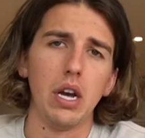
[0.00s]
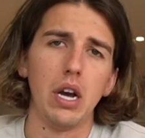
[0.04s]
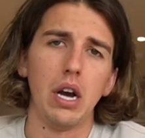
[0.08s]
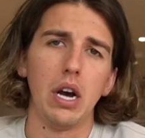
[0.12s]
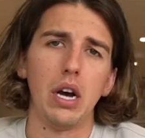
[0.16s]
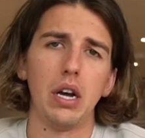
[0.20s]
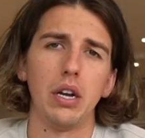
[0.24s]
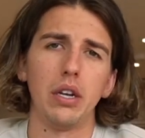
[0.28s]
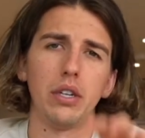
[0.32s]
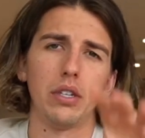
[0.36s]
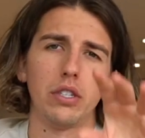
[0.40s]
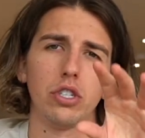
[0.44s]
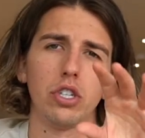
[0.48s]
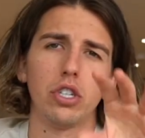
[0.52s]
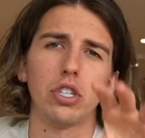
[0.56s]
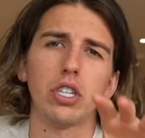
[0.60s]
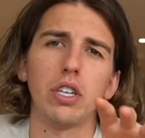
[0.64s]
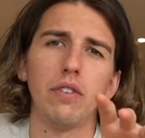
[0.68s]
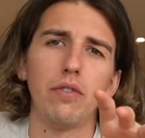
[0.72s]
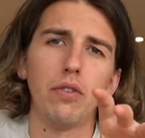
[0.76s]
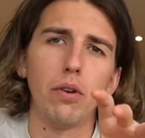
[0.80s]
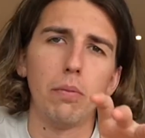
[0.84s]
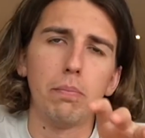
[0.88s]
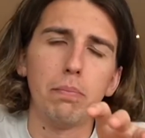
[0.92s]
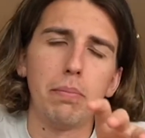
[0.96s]
and just
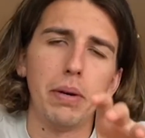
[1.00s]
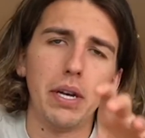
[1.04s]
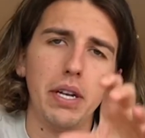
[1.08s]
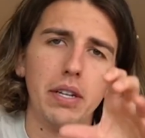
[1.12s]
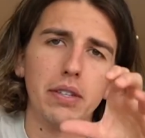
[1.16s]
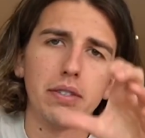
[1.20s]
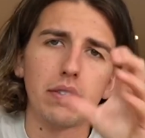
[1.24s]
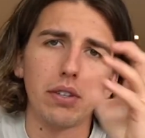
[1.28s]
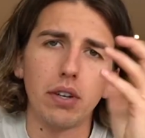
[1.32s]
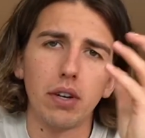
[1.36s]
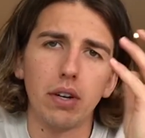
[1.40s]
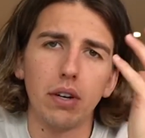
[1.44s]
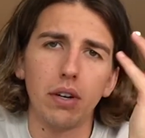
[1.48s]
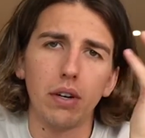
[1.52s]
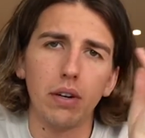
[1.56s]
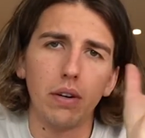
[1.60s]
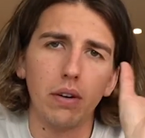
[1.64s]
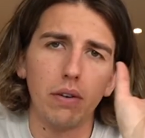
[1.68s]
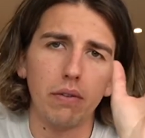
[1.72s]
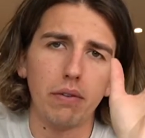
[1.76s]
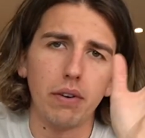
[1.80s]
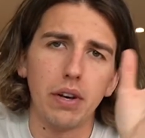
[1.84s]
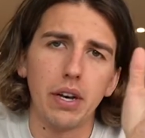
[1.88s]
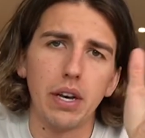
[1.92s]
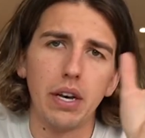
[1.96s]
give you a bit of